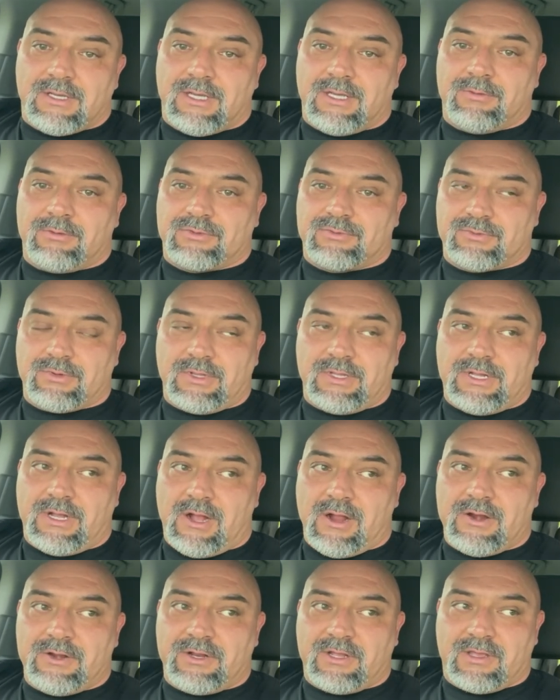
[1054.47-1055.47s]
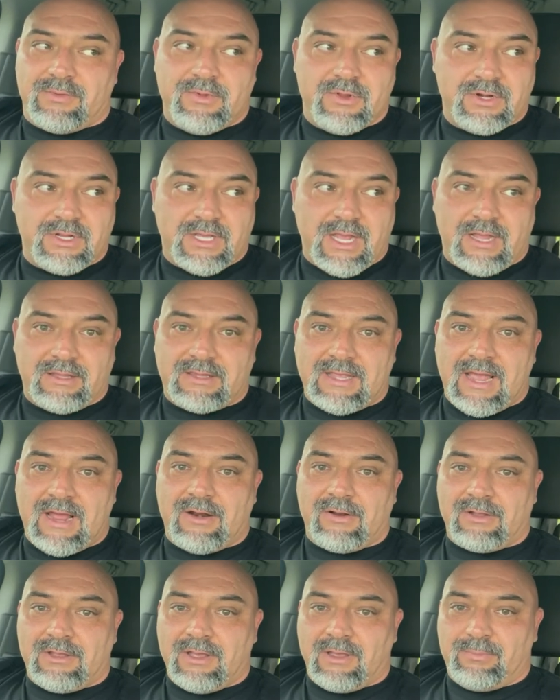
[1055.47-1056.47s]
It was really hard to communicate
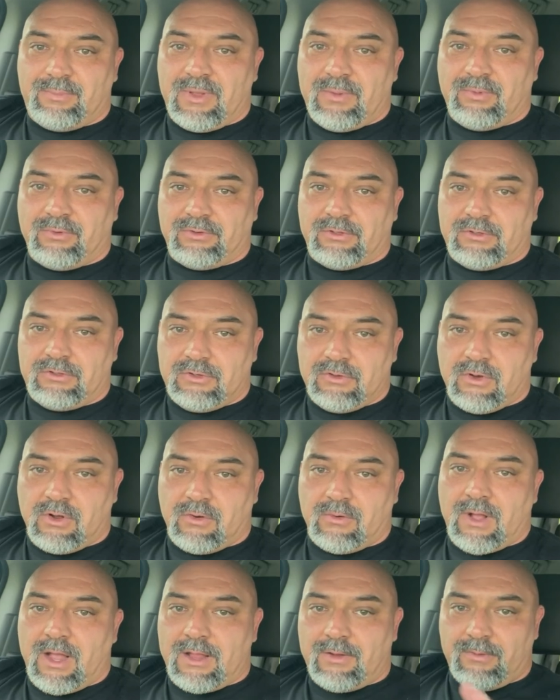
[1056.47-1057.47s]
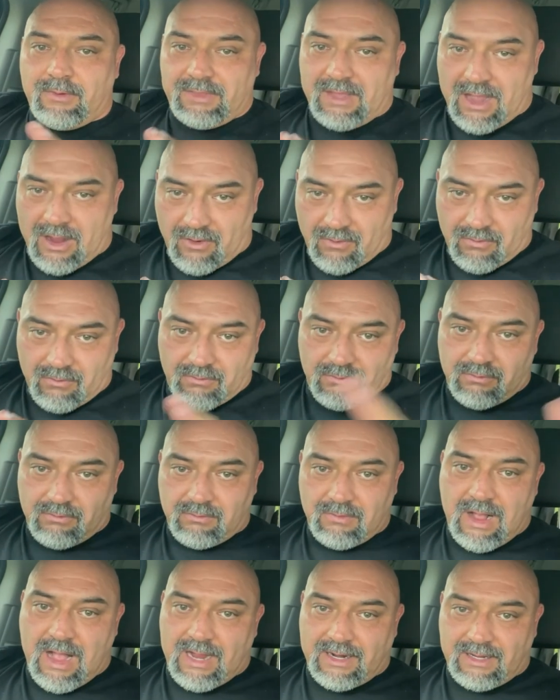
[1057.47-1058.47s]
that or get people to do it right without
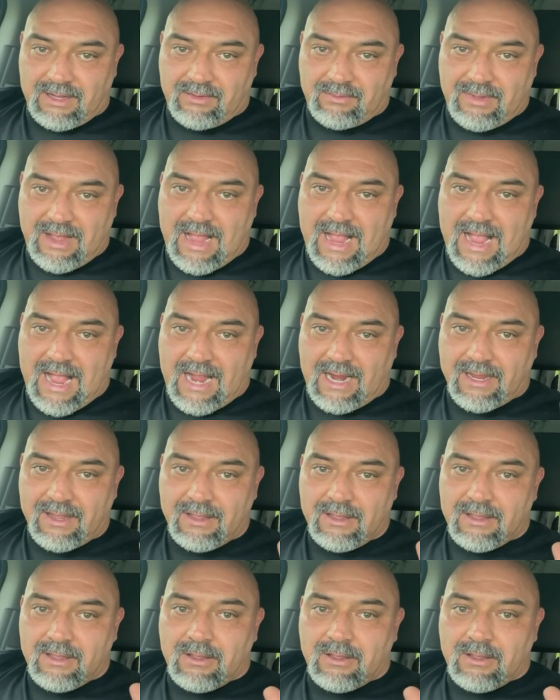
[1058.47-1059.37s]
rocking back.